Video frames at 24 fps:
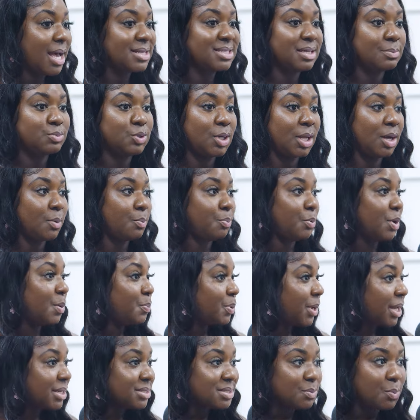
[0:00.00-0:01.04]
I said, I'm trying to
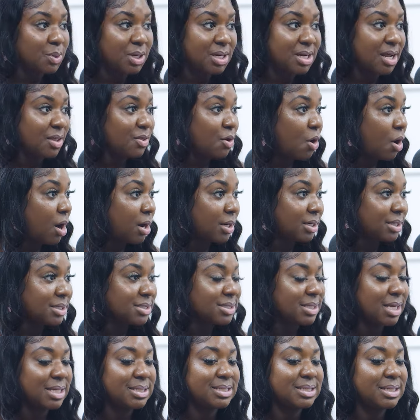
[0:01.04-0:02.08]
replace him with another
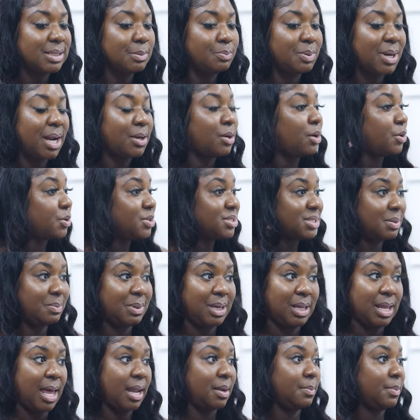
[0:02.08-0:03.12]
artist. I said, but I know you sent
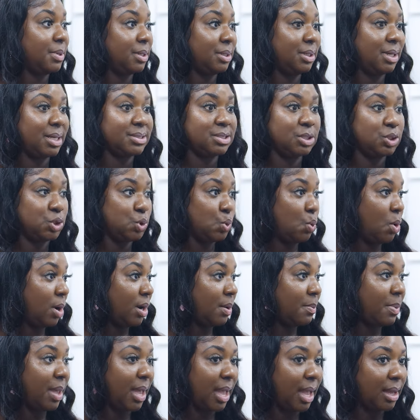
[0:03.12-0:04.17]
me a lot of money. I said, you
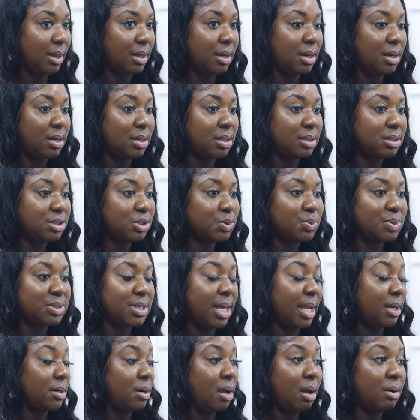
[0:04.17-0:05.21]
want it back? She was
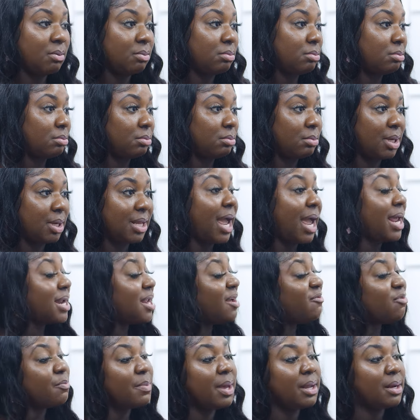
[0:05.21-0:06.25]
like, no. And I
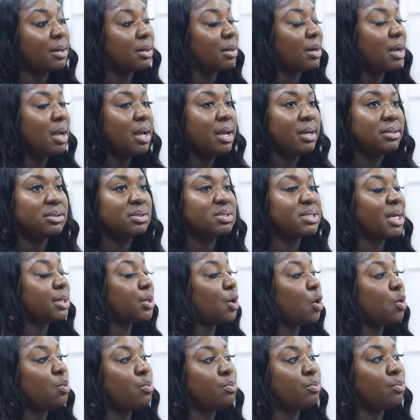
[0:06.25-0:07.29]
never met her. She was like,
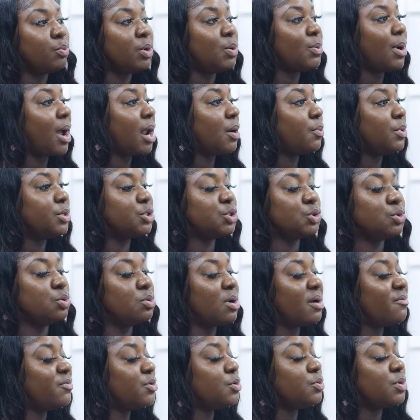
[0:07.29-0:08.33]
nope, we riding with you.
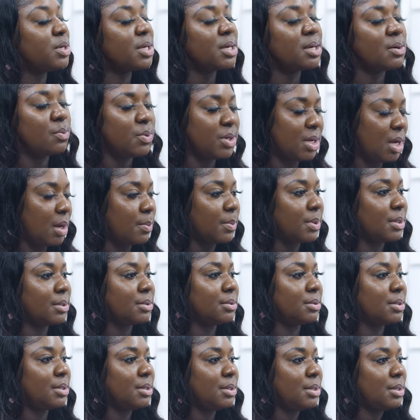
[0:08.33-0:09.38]
Whoever you get, we coming.
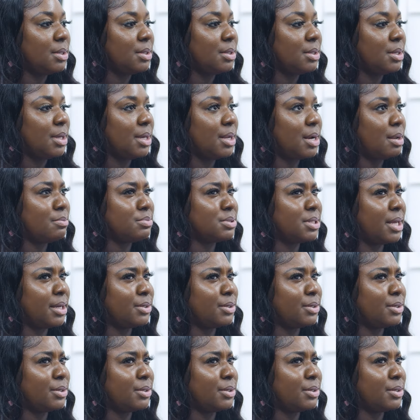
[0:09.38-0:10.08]
And I'm